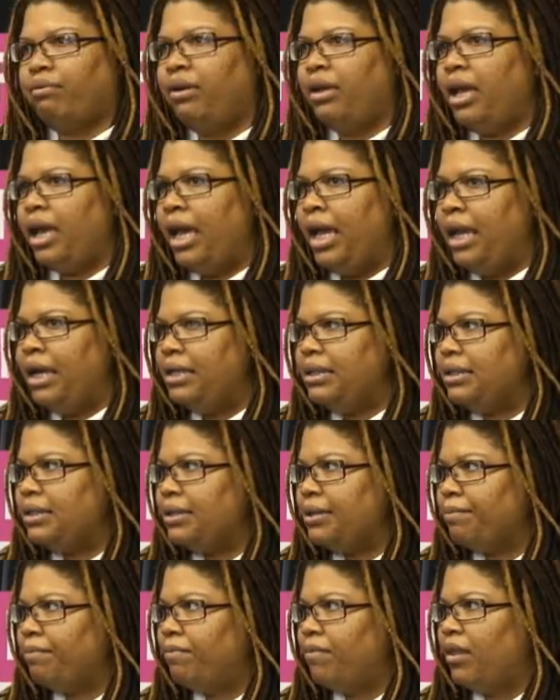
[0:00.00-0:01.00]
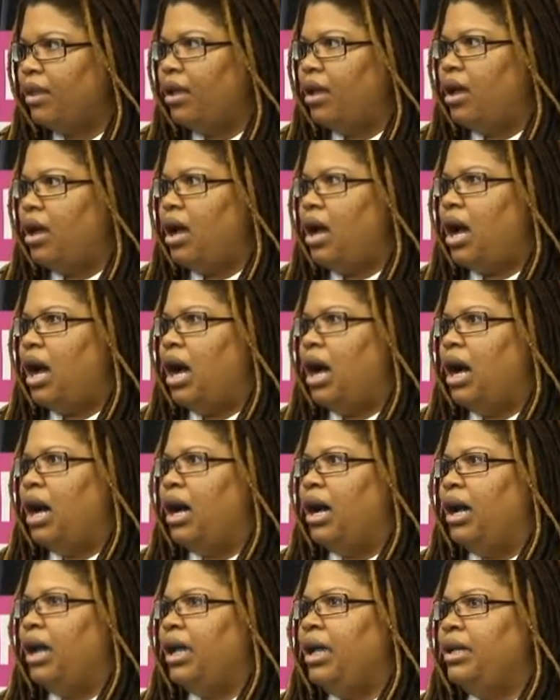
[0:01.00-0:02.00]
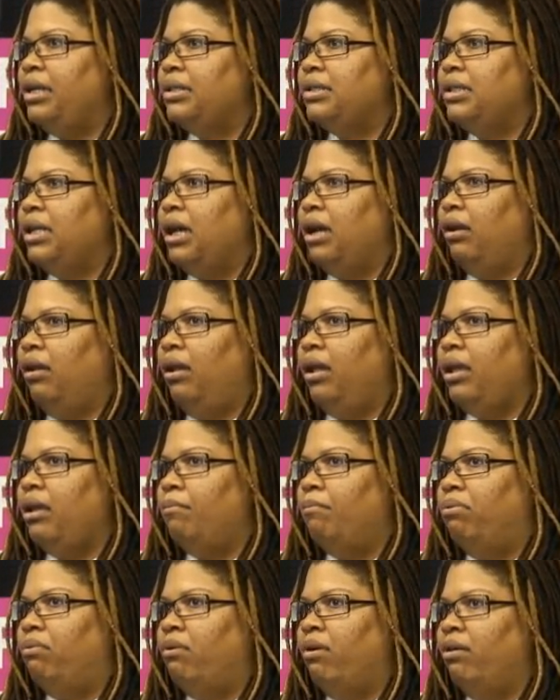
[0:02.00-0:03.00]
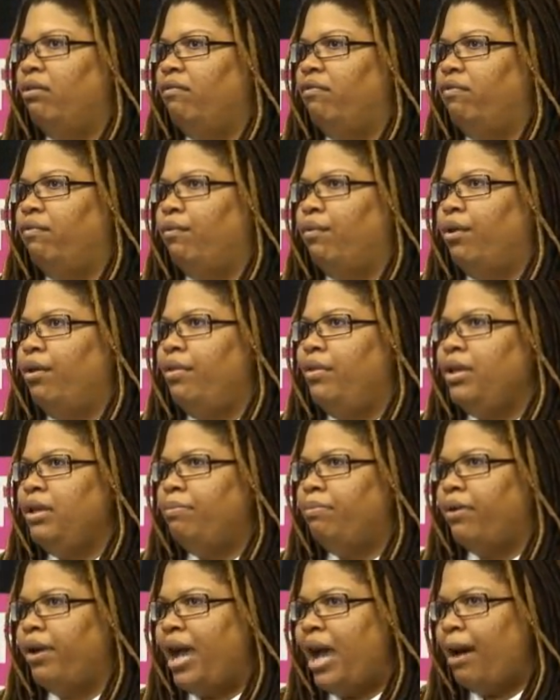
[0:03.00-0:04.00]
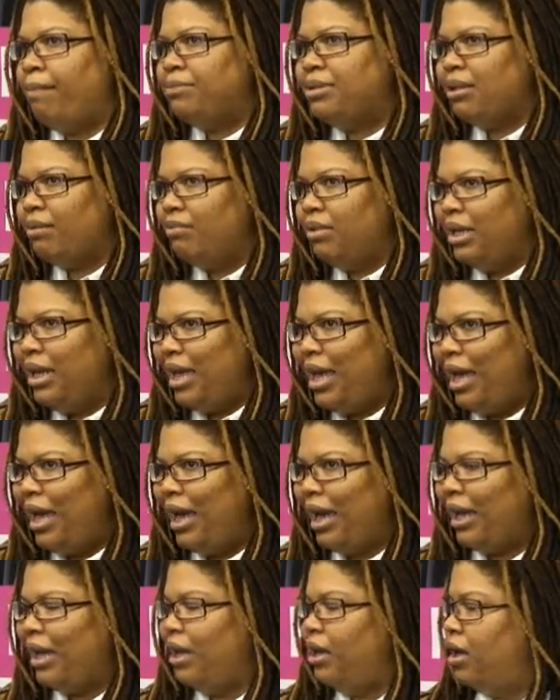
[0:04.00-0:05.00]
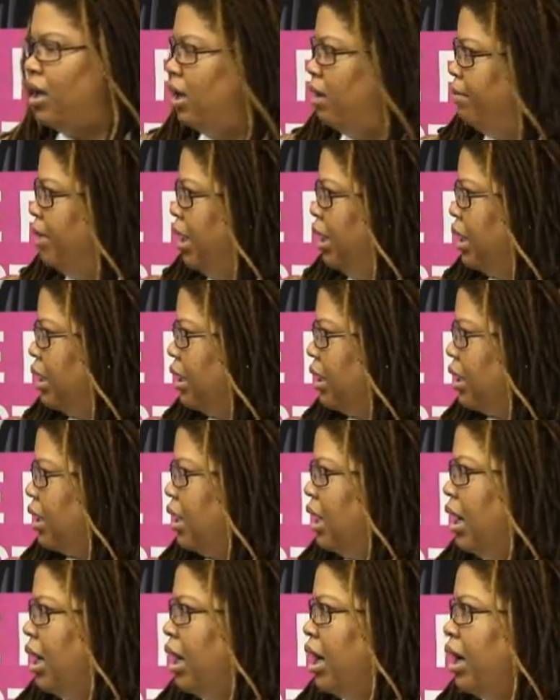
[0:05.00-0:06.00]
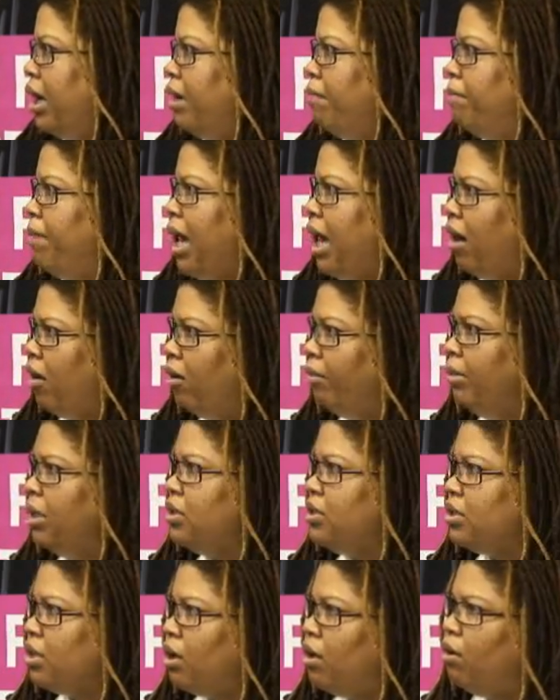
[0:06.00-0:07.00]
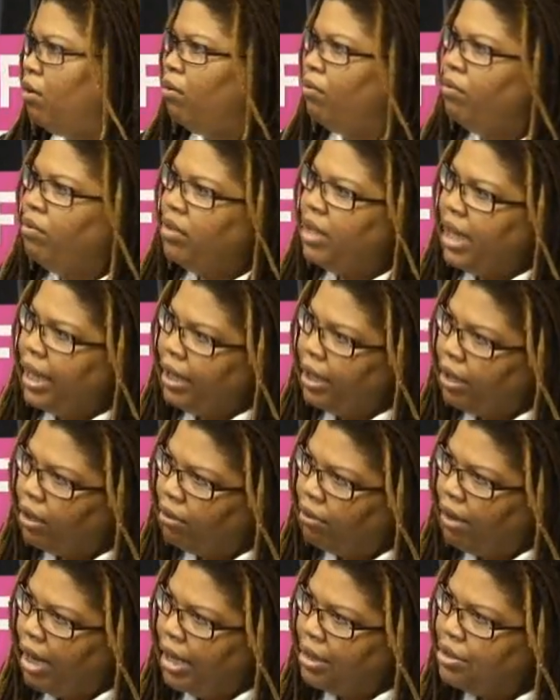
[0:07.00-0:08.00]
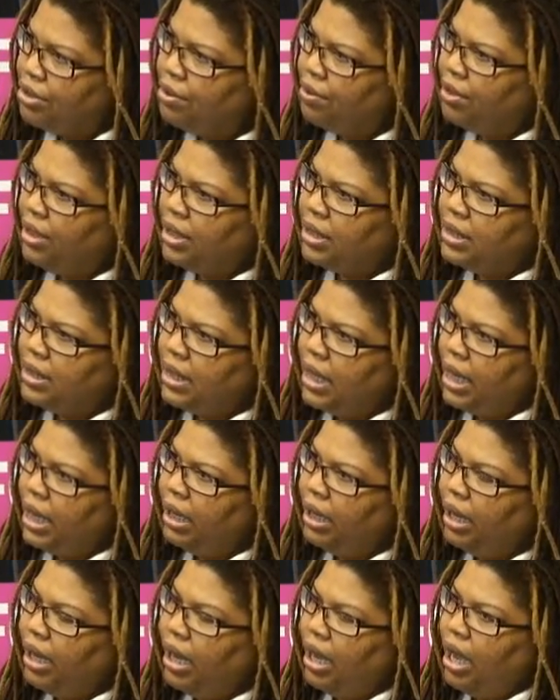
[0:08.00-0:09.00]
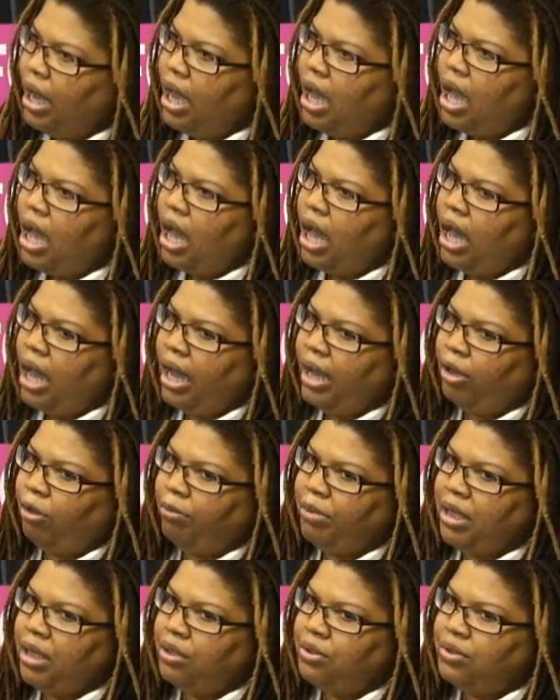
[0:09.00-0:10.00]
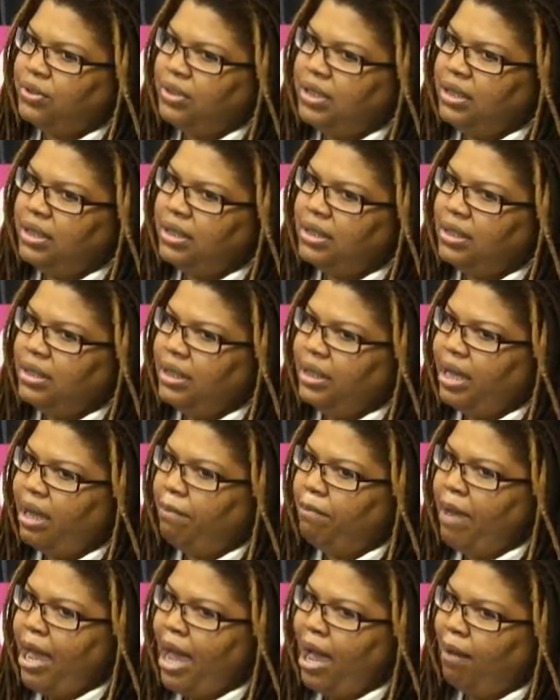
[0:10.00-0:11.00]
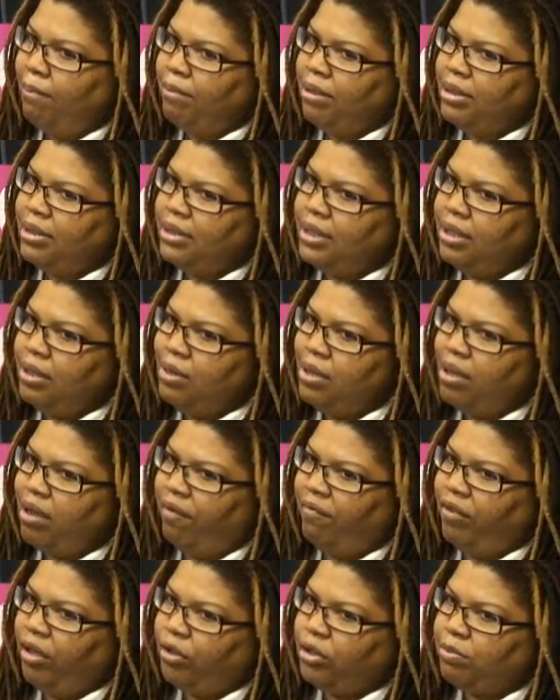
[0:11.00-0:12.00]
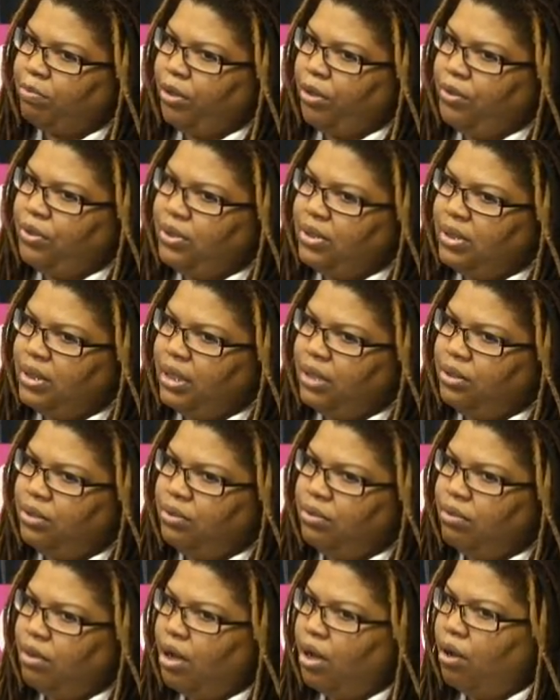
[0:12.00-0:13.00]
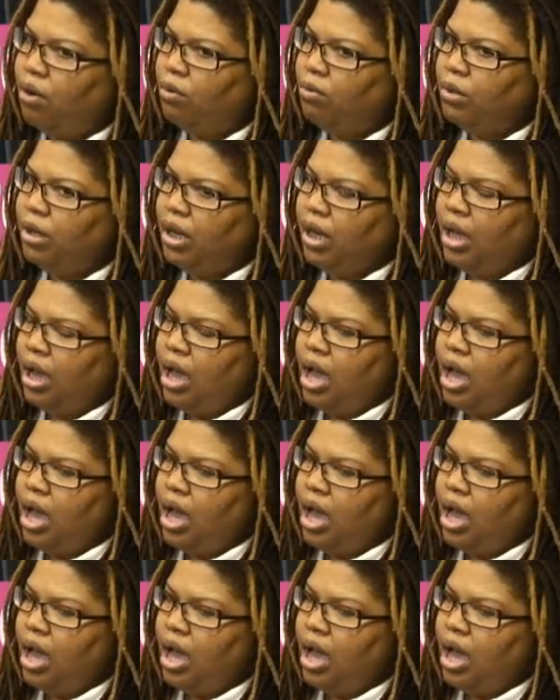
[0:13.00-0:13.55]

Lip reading: creates. It is not only important for perhaps some of the economic empowerment zone that it creates to an extent. It'll be interesting to see that map and see of those persons that do own